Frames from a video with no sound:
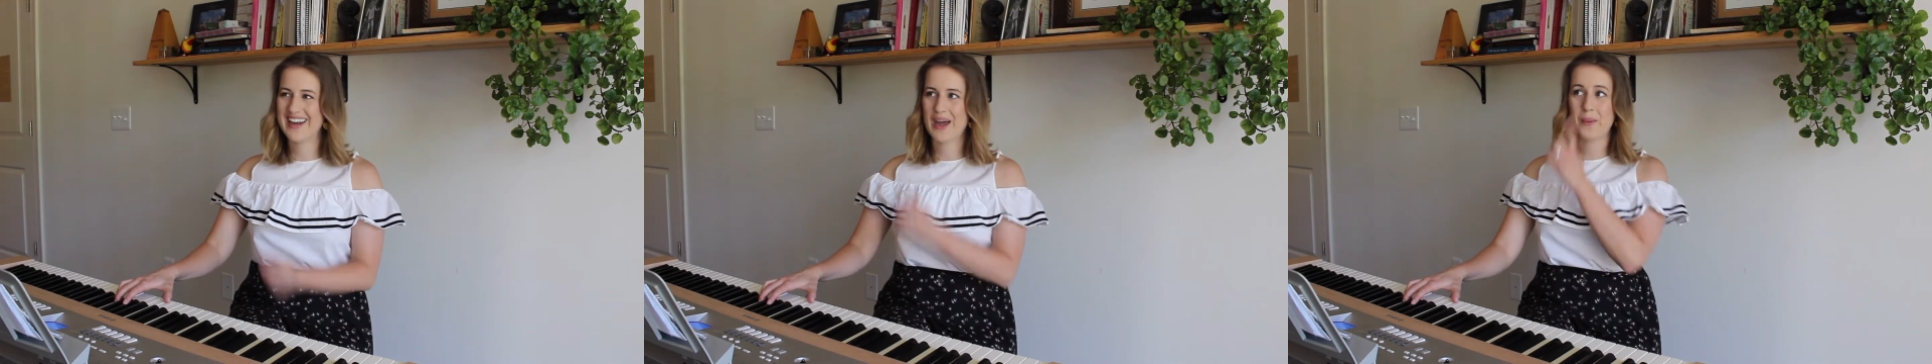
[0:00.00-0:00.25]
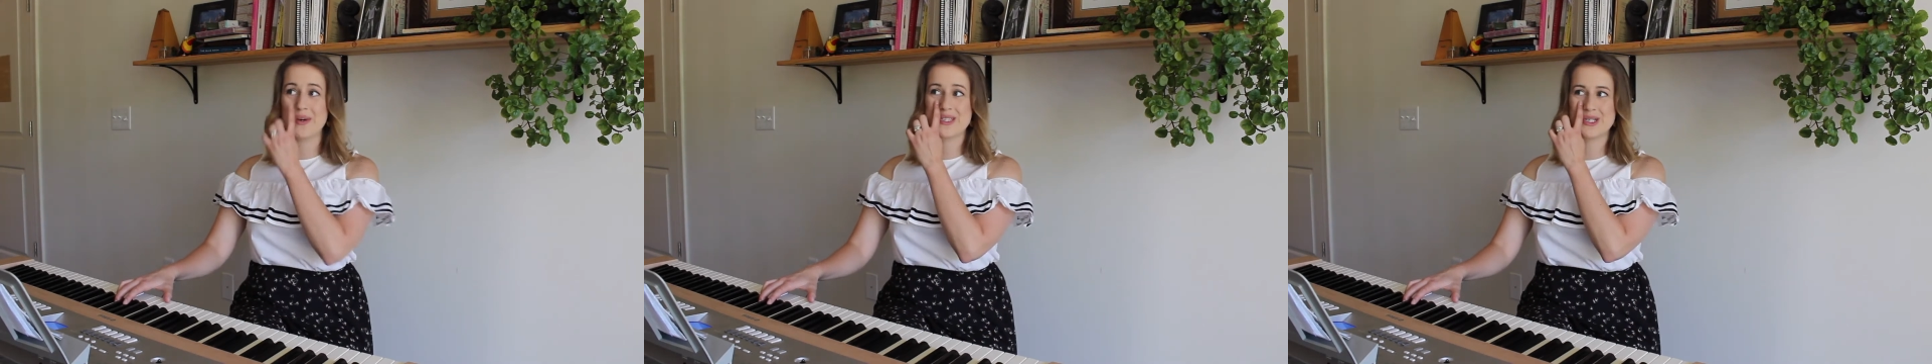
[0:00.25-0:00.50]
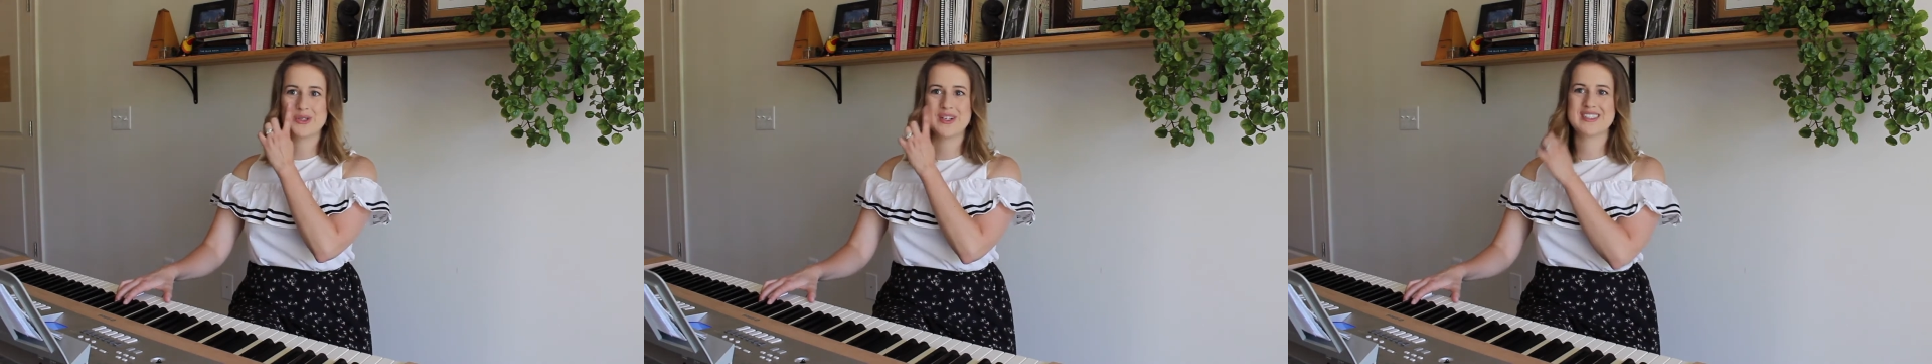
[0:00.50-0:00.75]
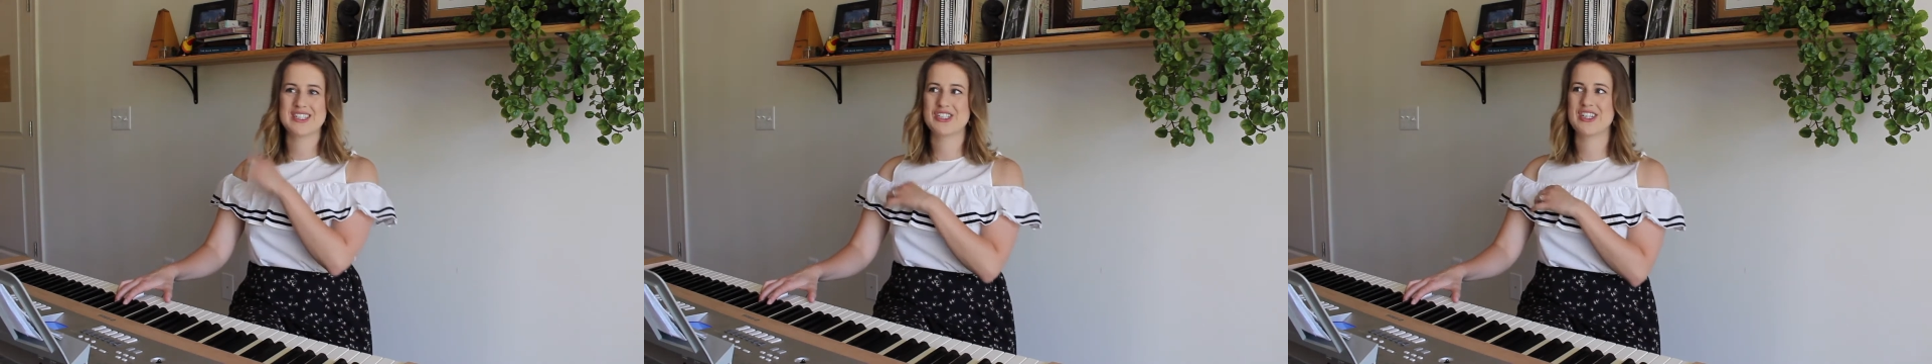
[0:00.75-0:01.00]
and I wasn't
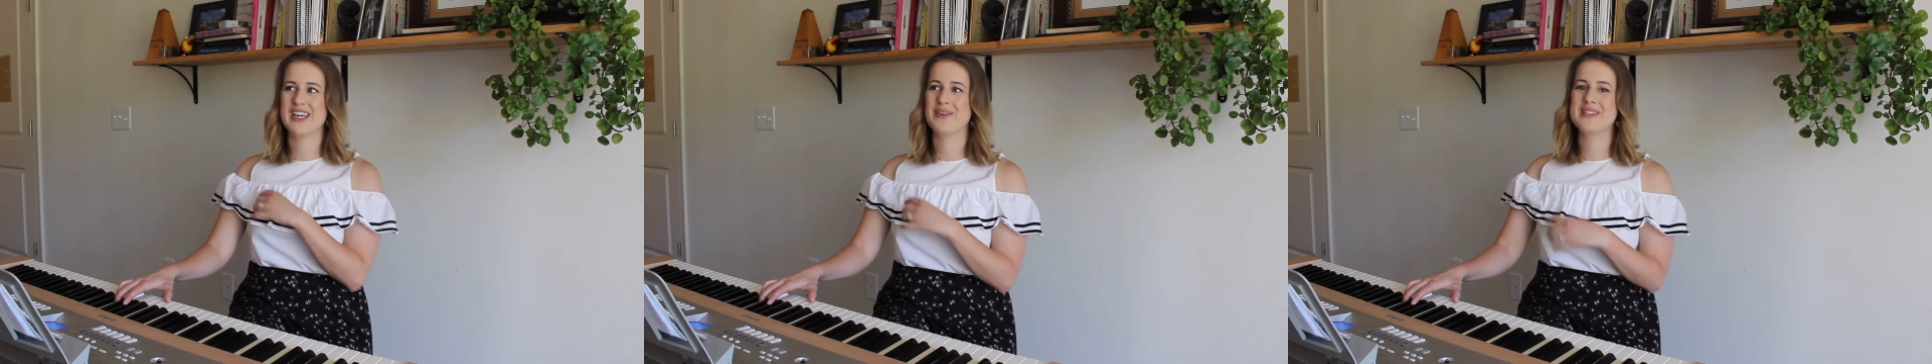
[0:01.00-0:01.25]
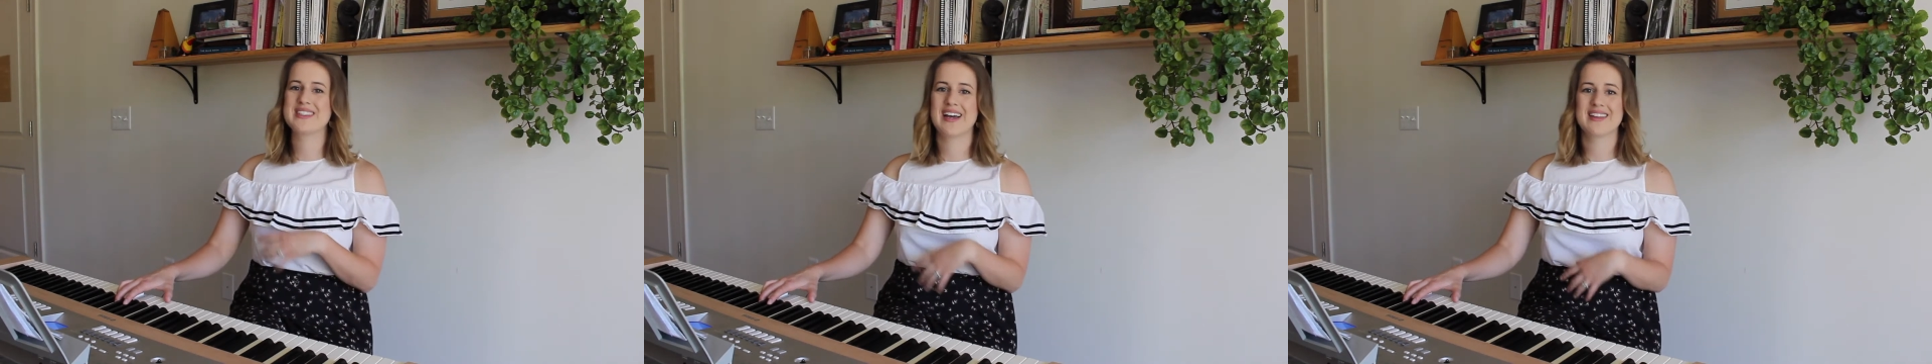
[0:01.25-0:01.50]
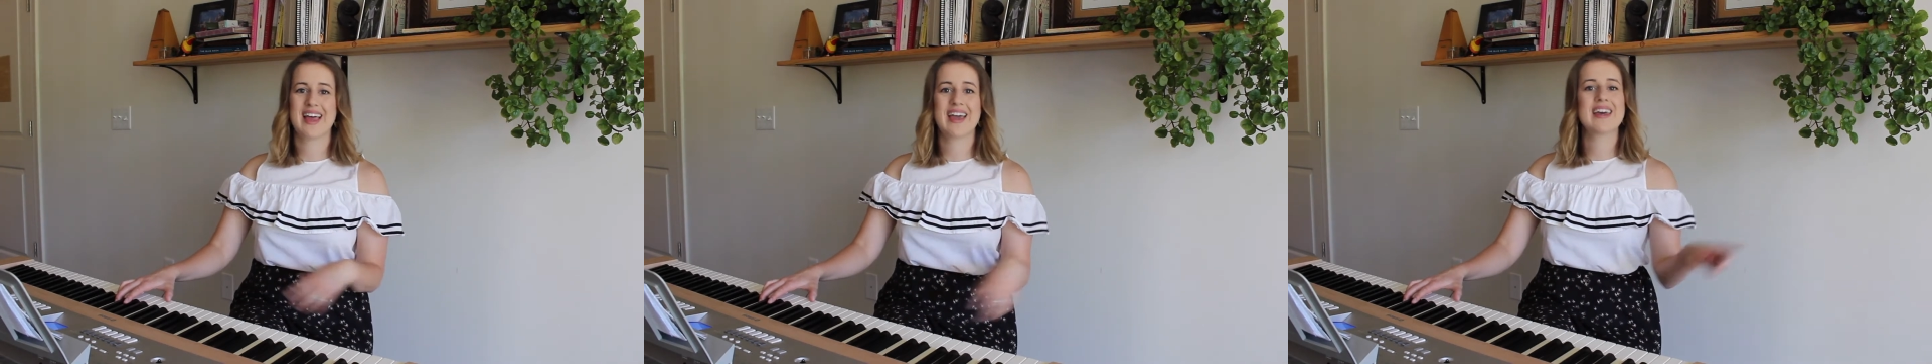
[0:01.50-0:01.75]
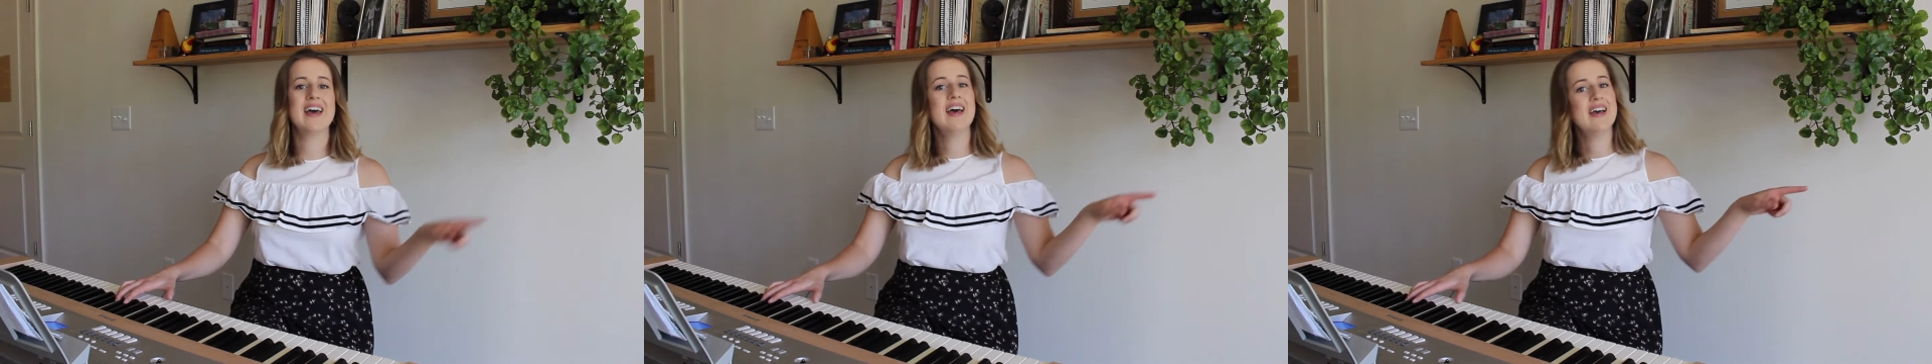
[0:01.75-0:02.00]
transitioning, it would sound
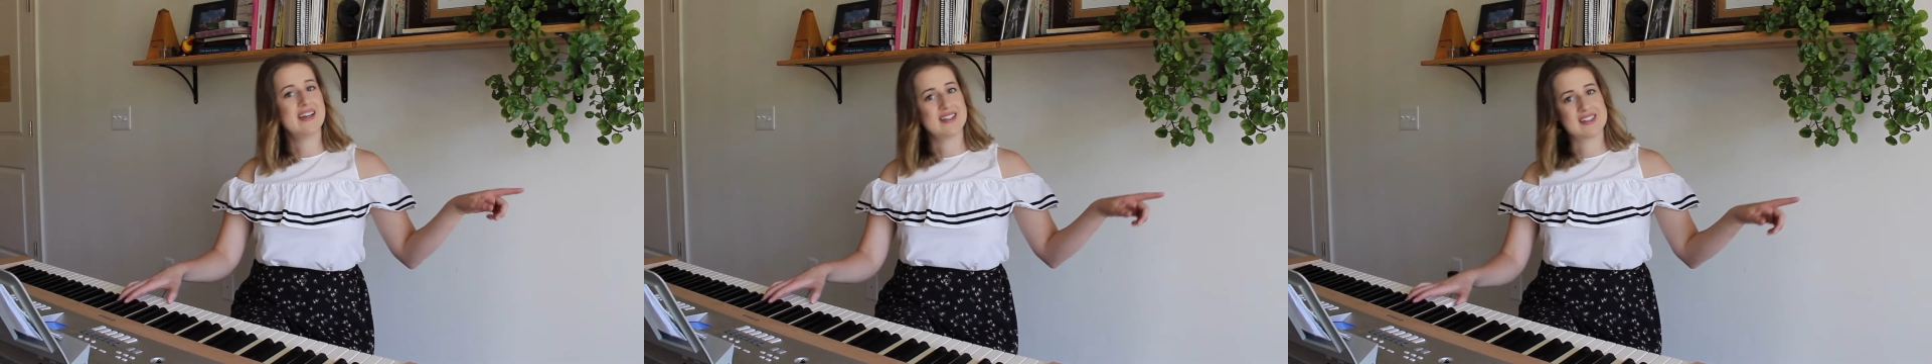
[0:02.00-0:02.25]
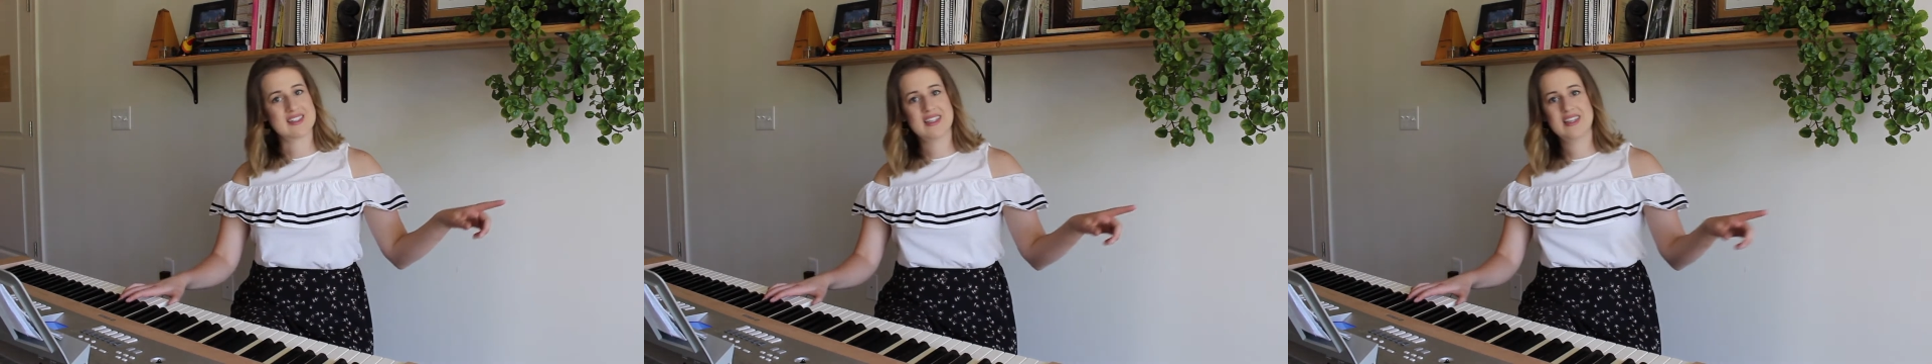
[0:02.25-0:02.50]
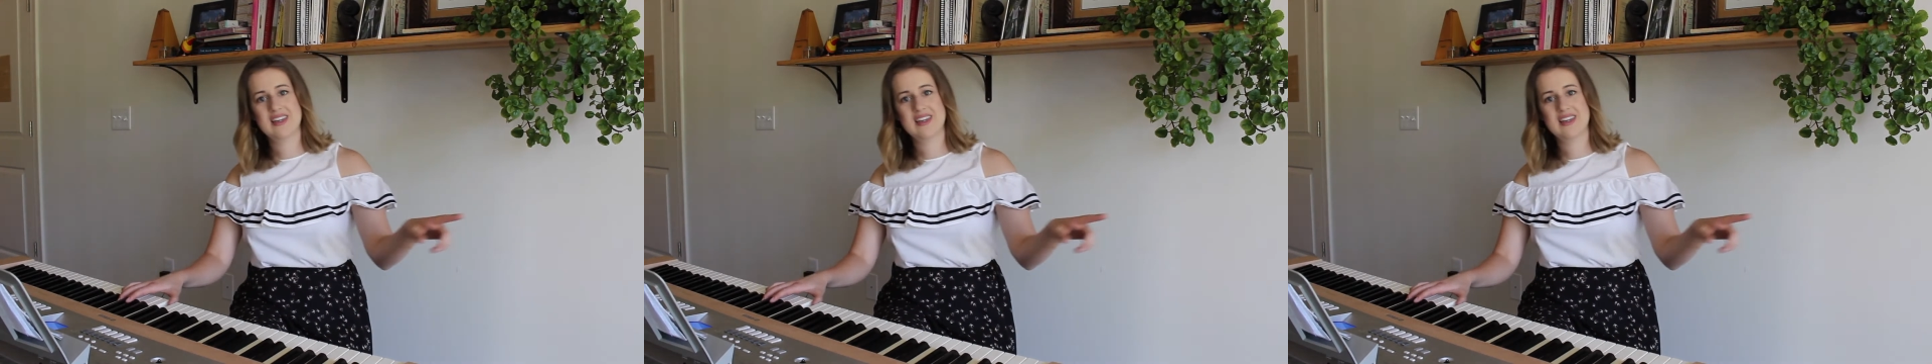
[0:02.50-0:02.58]
like Z.